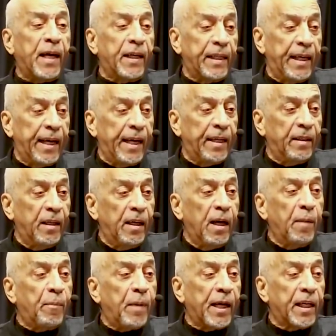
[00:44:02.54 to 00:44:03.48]
out
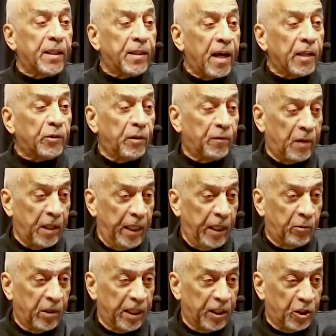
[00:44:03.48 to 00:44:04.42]
again by the doctrine of
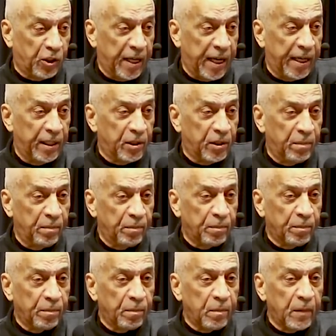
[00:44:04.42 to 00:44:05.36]
unequal exchange.
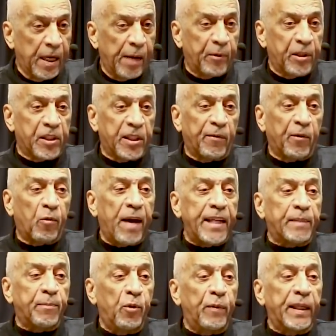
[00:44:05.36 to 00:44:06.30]
And when the civil
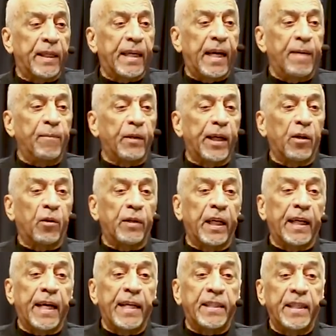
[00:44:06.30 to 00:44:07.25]
rights movement came later on
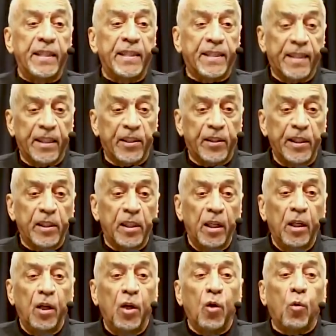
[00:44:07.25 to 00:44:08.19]
in the
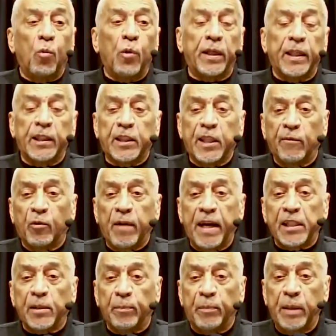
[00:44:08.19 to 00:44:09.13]
1960s, what the civil
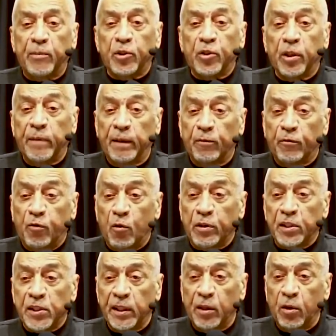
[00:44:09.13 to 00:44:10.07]
rights people should have been
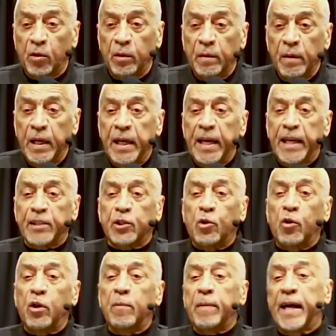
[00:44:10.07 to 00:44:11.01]
focusing on is
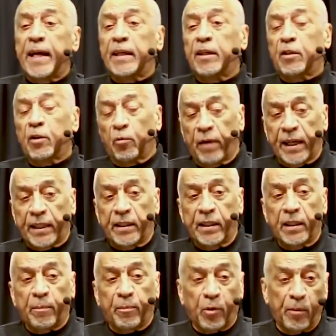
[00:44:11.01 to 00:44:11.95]
going back and
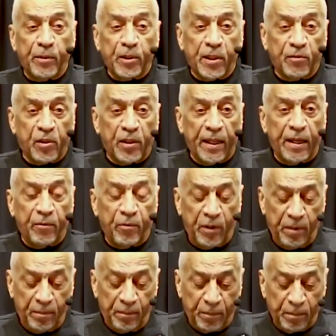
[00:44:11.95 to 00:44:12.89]
correcting the purpose of slavery.